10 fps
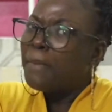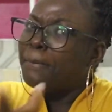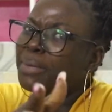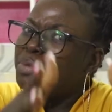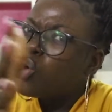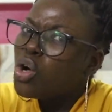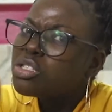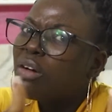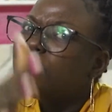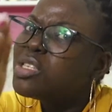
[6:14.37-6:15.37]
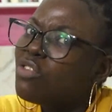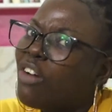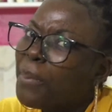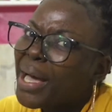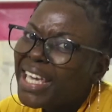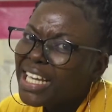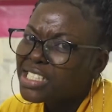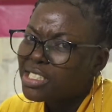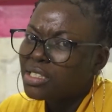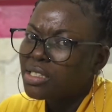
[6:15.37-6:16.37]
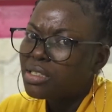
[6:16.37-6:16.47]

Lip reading: But because of this over packaging,